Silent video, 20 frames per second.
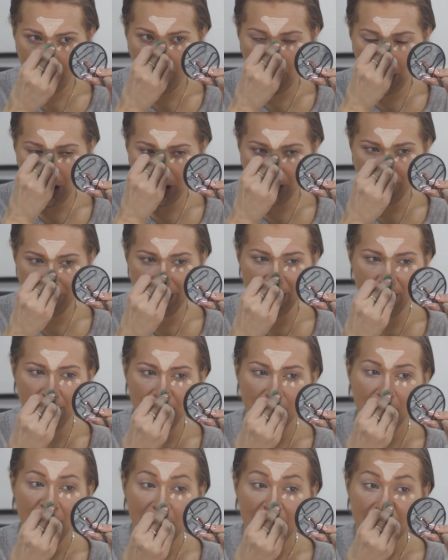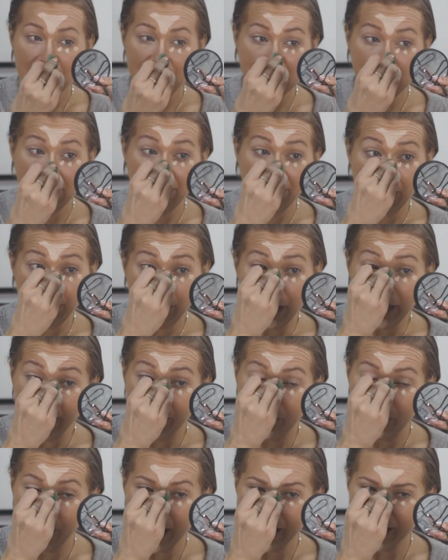I'm all about saving
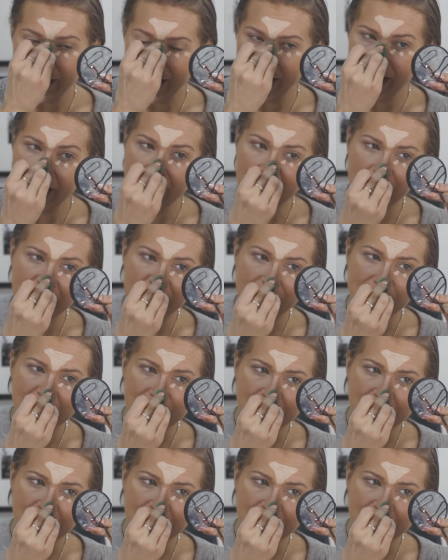money where I can.